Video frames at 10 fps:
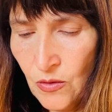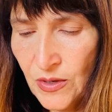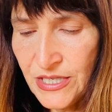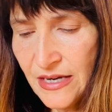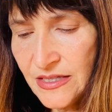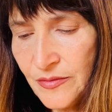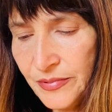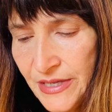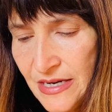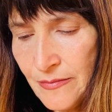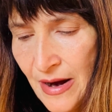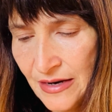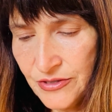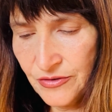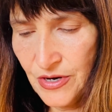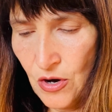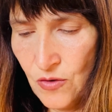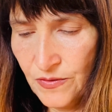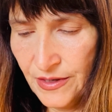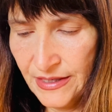which has complete mastery
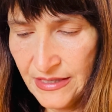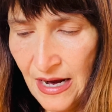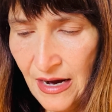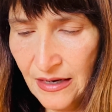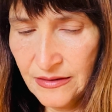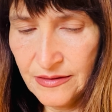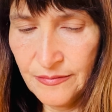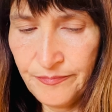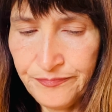over its acts.